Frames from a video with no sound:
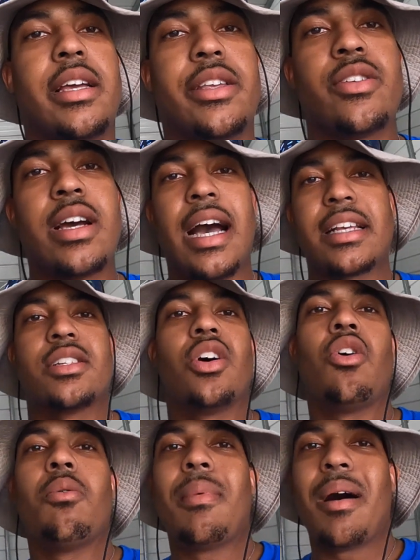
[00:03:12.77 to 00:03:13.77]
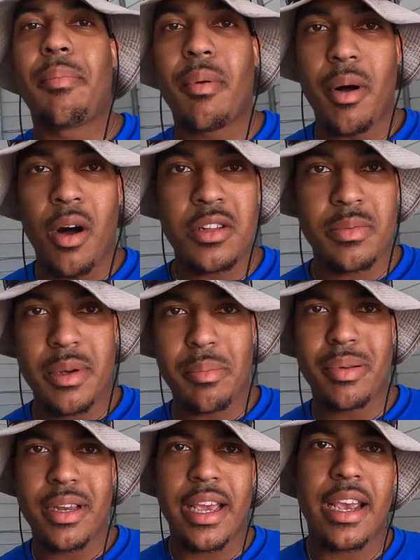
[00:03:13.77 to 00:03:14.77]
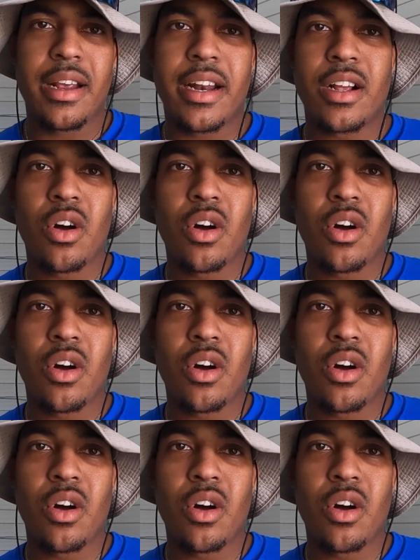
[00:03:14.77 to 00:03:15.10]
You guys know my ultimate plan